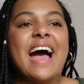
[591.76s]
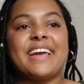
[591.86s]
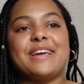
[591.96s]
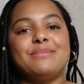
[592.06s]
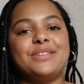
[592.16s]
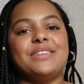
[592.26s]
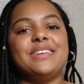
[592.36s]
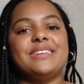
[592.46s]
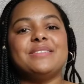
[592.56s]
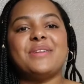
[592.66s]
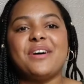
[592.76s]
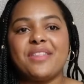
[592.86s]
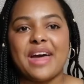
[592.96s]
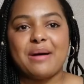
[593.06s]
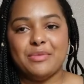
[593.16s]
I kept thinking about
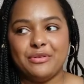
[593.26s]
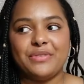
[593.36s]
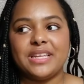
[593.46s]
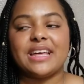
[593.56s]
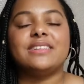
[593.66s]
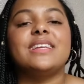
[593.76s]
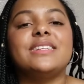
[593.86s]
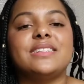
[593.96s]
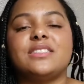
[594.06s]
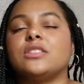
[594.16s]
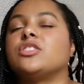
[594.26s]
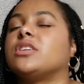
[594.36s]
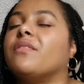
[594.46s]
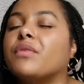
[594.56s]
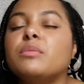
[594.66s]
that movie. That like is such a
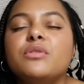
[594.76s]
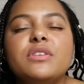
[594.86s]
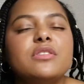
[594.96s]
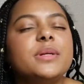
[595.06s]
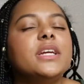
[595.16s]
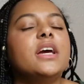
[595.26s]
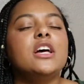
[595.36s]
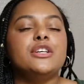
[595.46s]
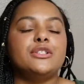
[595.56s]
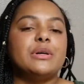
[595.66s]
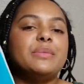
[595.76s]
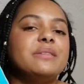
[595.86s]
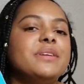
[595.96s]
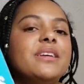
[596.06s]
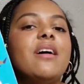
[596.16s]
comfort movie for me. So it made
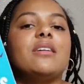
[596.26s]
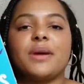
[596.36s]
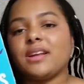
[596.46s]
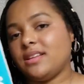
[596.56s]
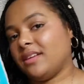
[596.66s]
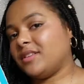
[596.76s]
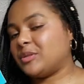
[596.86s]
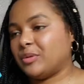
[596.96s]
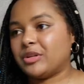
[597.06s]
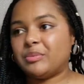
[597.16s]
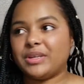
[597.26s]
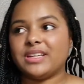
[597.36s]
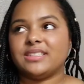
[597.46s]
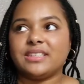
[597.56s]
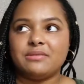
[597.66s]
me automatically love this book
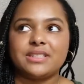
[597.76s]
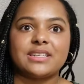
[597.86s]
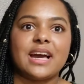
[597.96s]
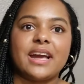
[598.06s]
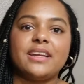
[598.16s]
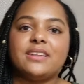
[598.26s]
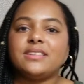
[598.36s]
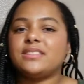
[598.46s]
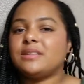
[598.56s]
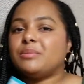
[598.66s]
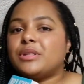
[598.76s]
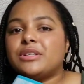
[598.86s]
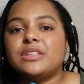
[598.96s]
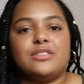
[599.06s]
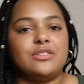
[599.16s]
because it was kind of similar
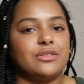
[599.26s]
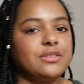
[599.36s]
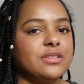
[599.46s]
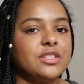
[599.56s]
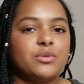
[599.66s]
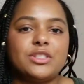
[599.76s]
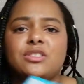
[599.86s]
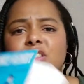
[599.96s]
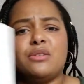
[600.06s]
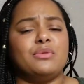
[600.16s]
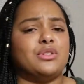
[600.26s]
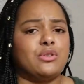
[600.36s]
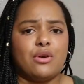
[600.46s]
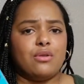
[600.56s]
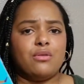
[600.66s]
in certain situations. There was
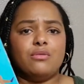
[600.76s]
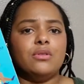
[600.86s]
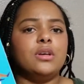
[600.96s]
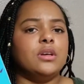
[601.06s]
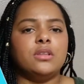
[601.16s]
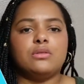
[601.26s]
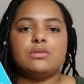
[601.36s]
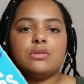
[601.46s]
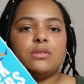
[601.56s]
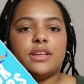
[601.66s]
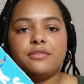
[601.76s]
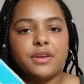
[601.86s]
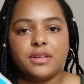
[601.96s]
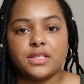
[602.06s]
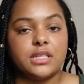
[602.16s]
no, there was no like
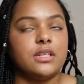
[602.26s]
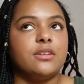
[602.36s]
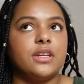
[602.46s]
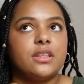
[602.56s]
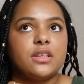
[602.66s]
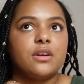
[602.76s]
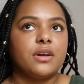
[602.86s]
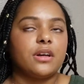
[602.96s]
fake dating or anything going